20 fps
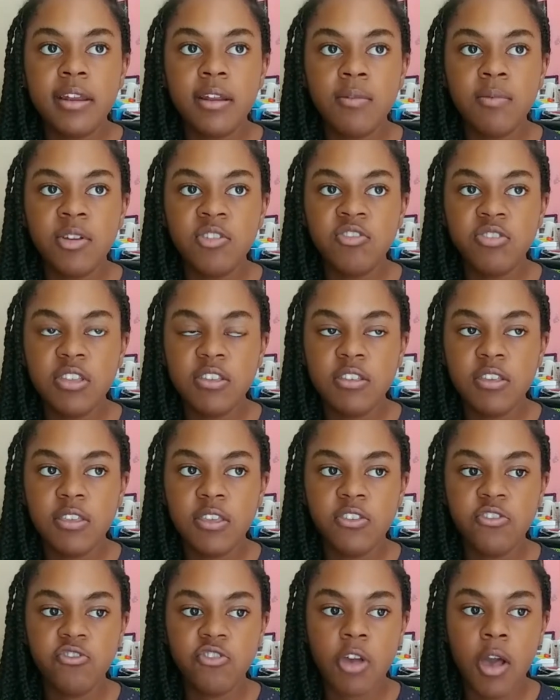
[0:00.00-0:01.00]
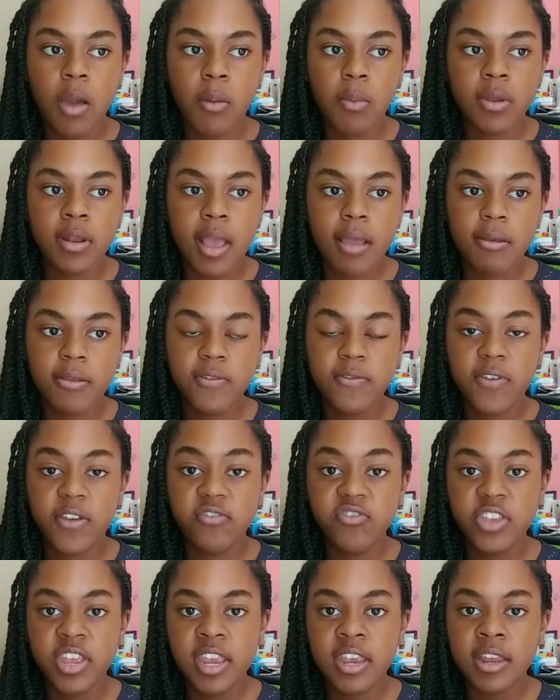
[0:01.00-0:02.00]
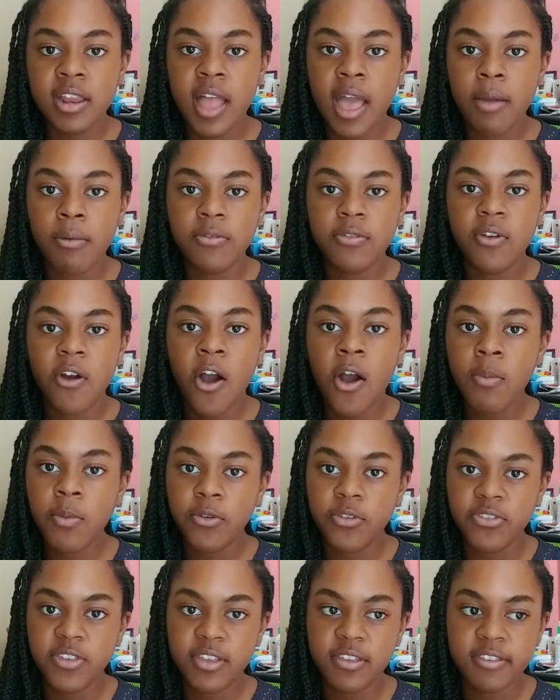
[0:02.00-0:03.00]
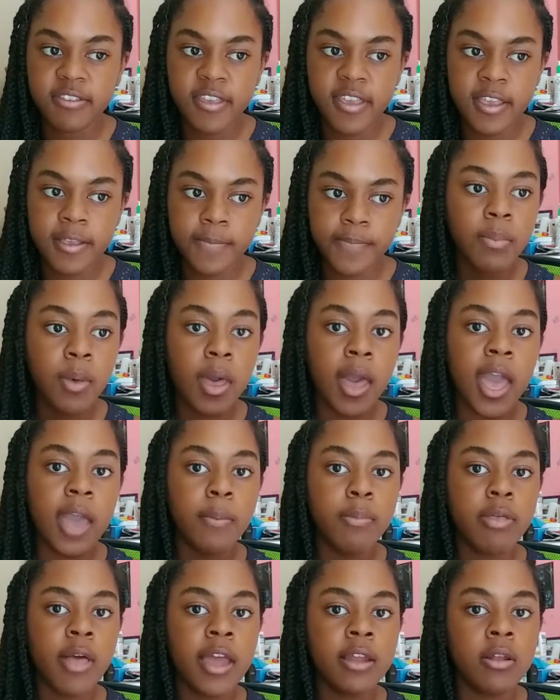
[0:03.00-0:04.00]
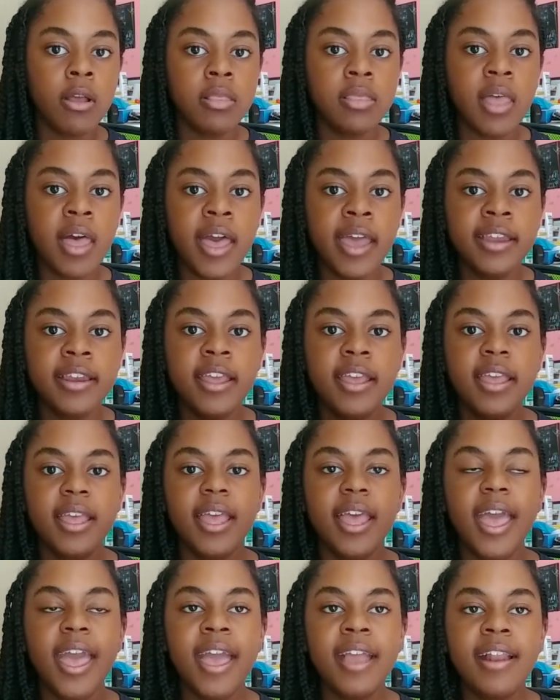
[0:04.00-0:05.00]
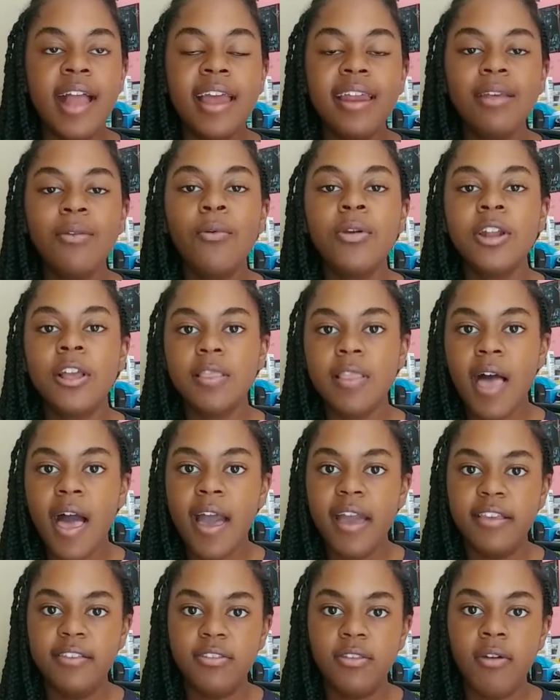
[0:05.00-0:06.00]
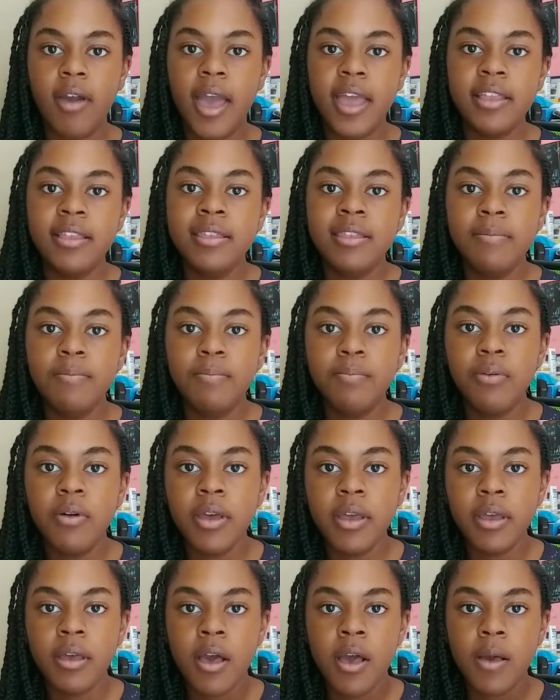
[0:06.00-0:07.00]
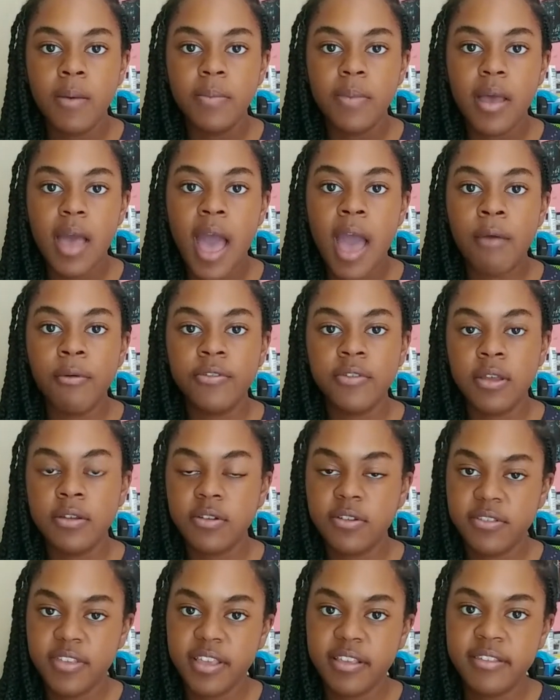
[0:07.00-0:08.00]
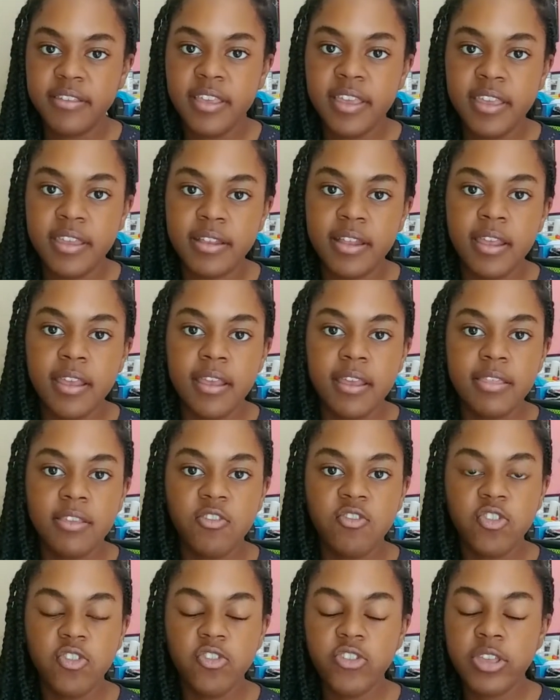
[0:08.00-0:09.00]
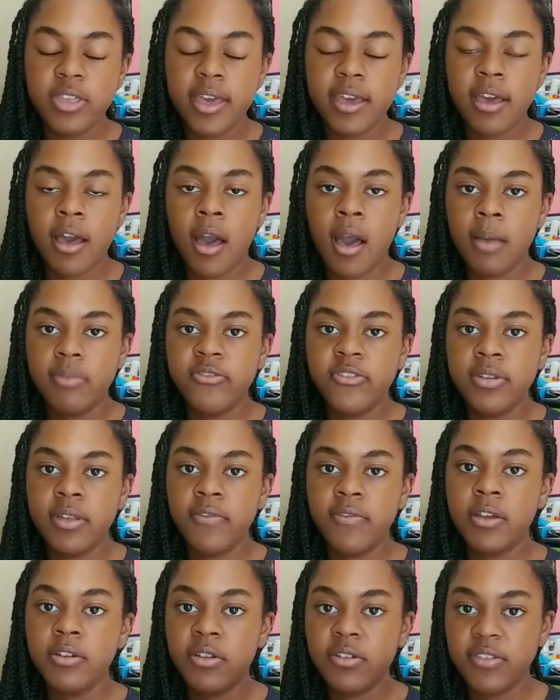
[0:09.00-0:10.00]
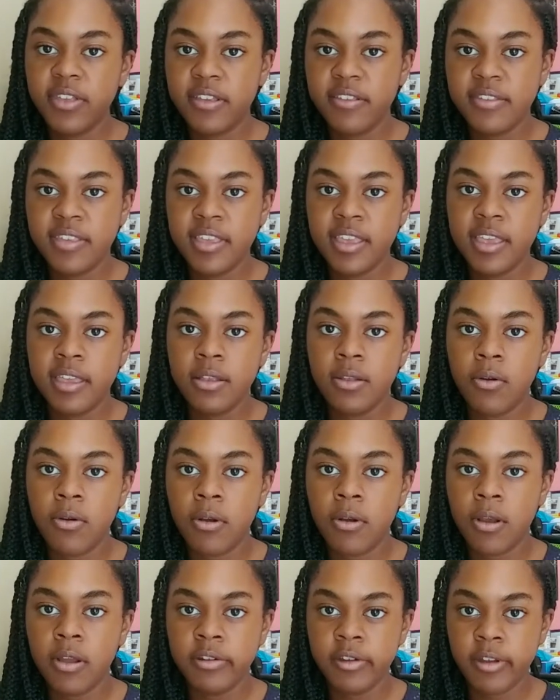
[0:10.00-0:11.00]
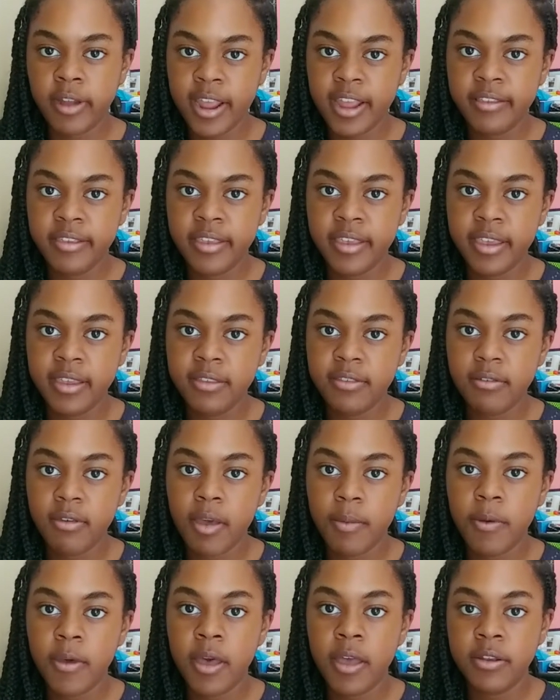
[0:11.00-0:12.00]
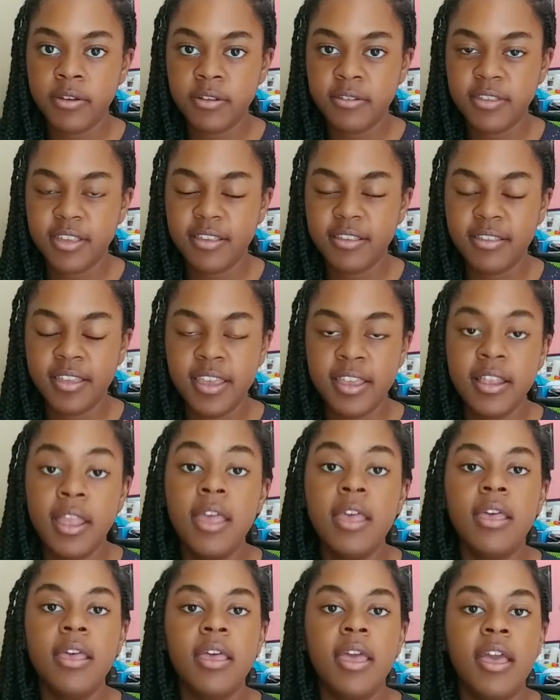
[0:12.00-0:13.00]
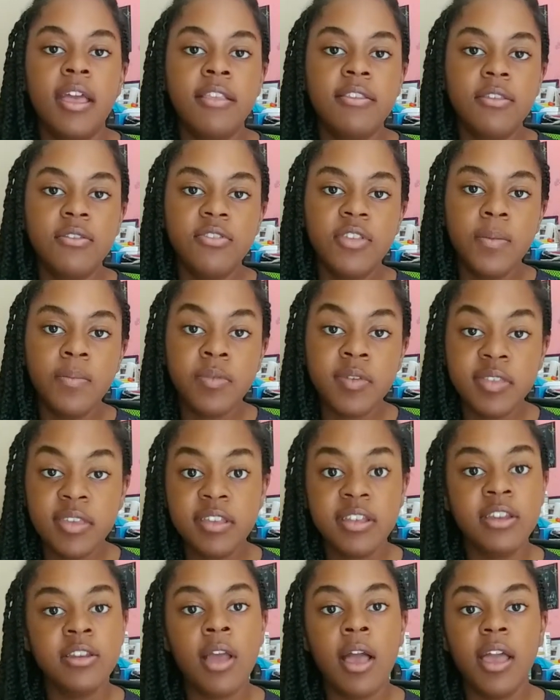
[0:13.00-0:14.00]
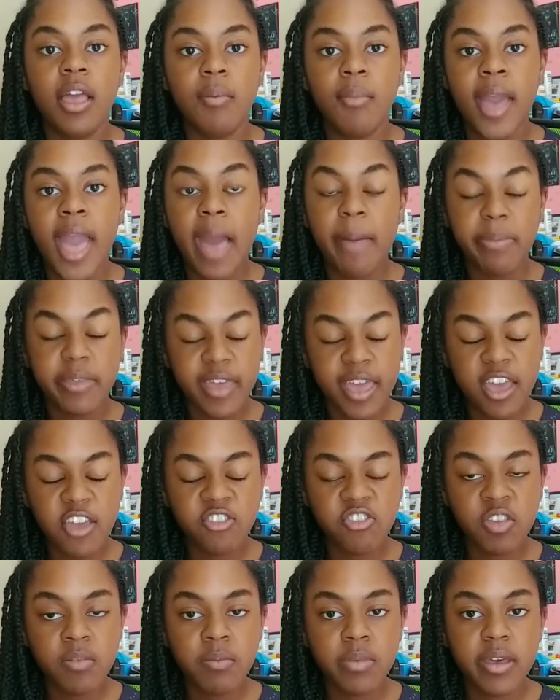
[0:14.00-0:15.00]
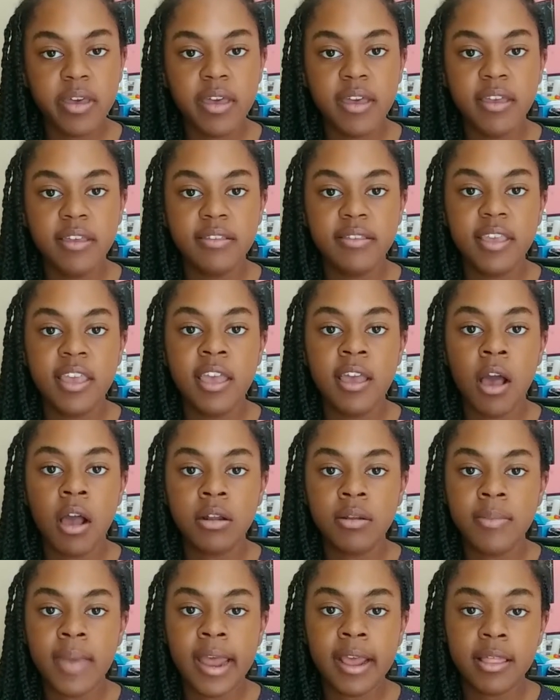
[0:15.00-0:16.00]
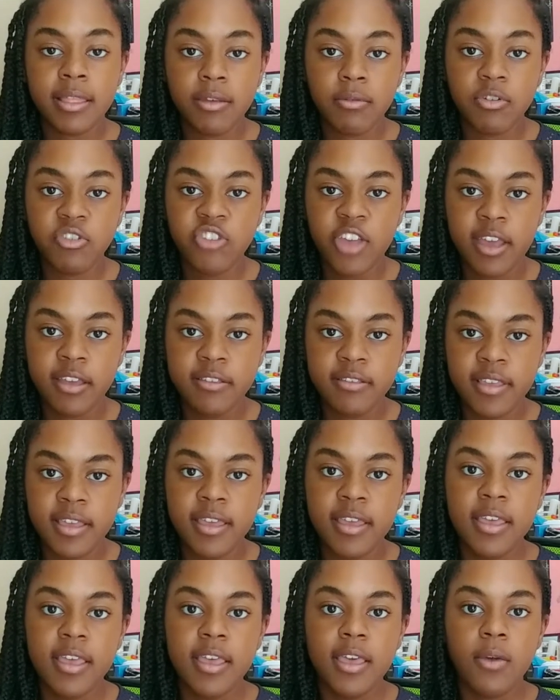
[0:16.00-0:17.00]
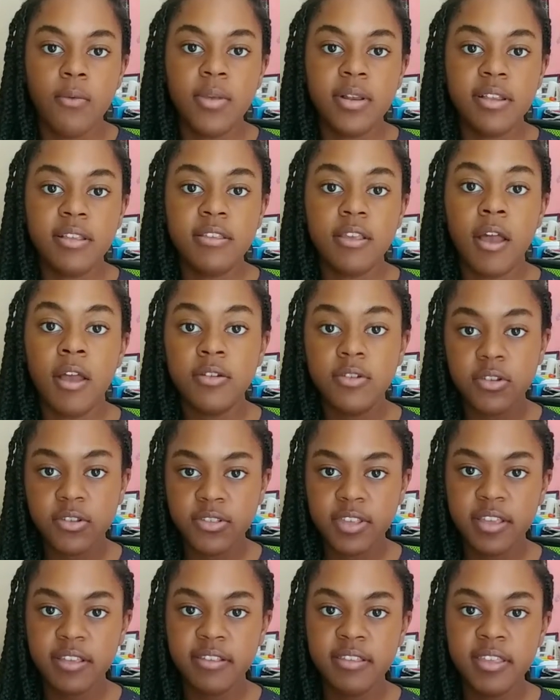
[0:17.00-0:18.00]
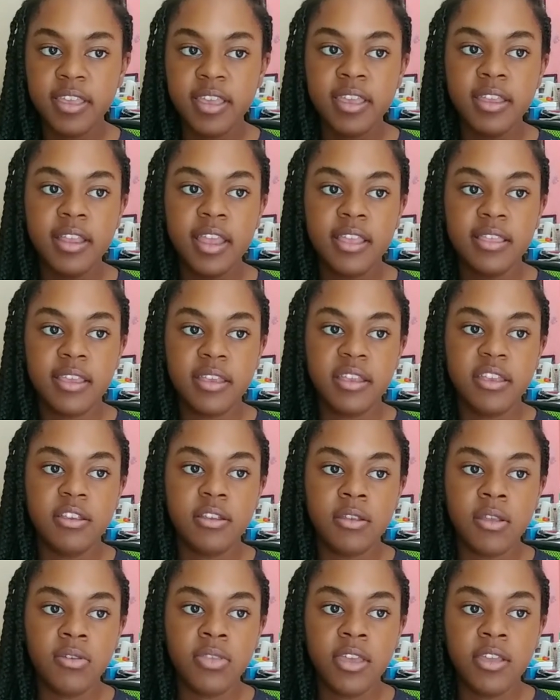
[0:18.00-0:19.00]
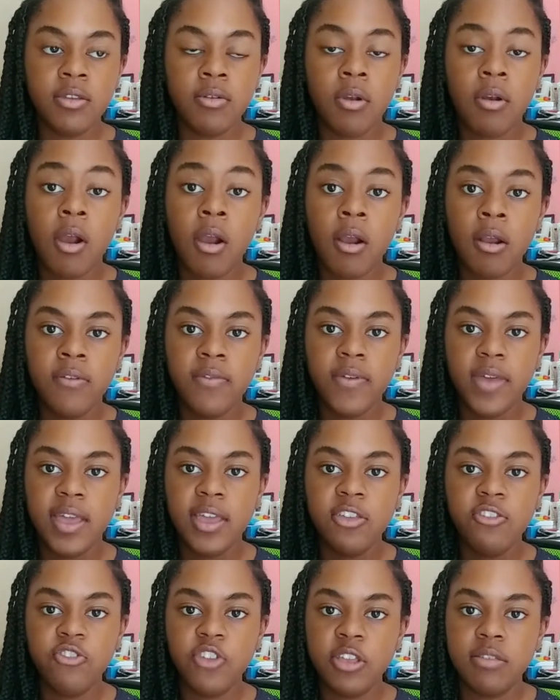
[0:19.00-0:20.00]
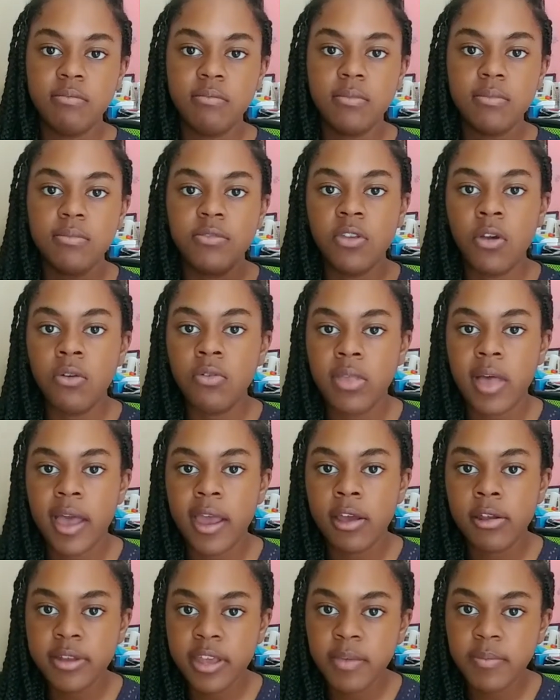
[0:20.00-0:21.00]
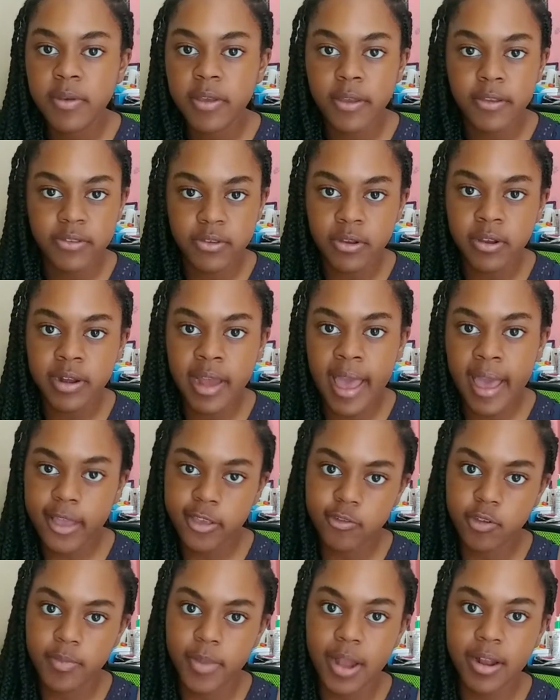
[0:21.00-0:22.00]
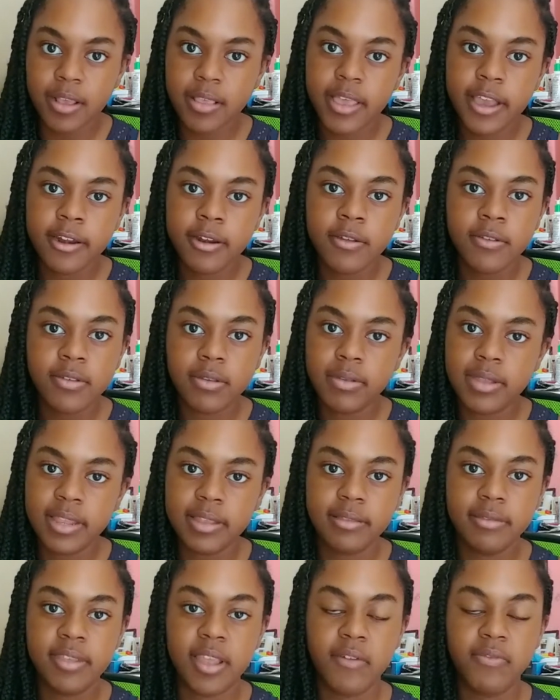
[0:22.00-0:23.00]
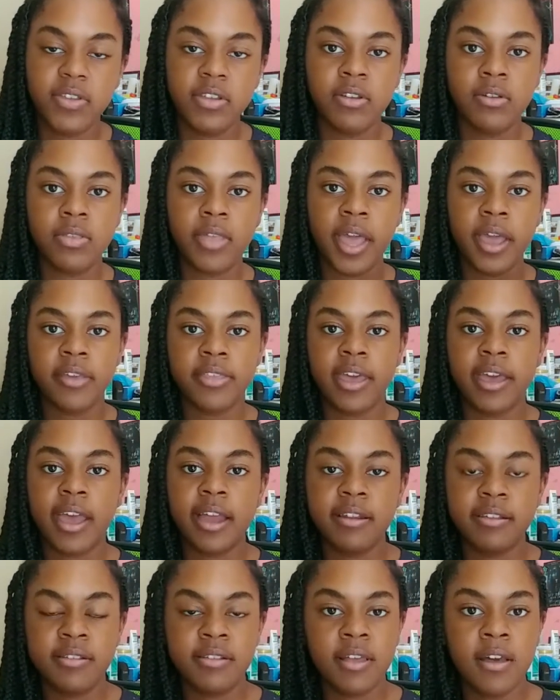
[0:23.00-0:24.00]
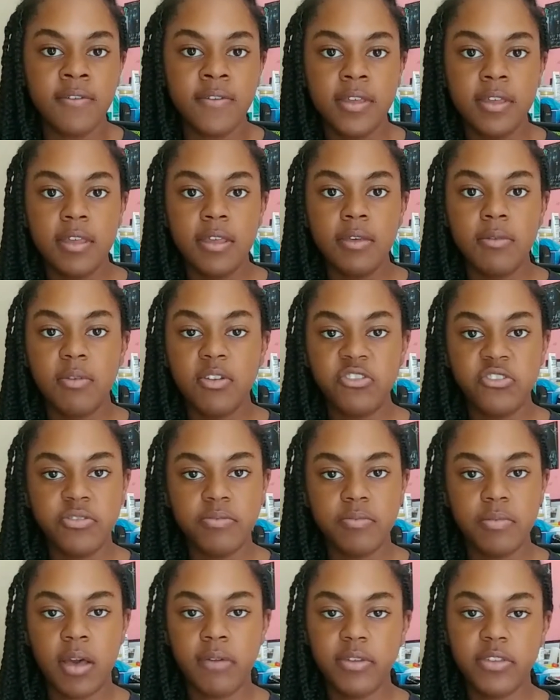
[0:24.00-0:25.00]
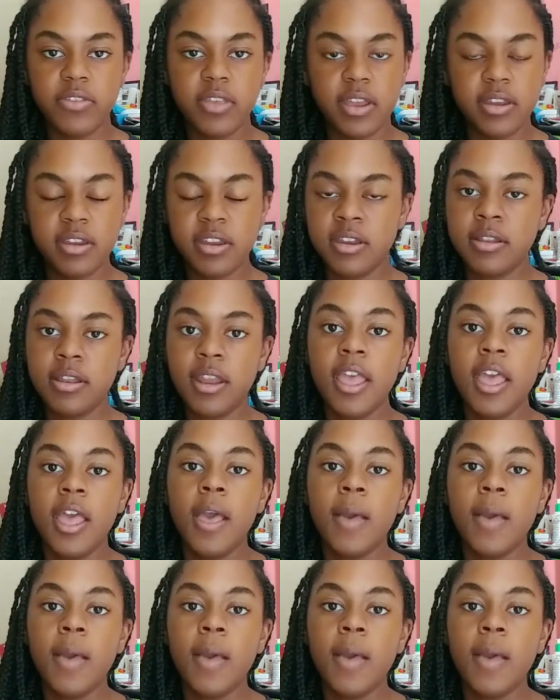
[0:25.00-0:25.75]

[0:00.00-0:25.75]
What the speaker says: originally to this job when I was 15. I was almost 16, but I applied online, and I didn't want to lie, so I put I was under 16. There's usually like an option of under 16 or under 18, so I put under 16. And so simply they did not get my application because it automatically rejects it when it's under 16, and they need to know that you are of age, and don't lie on it because they're gonna ask you about it later. So definitely don't lie on that kind of stuff, which obviously I didn't.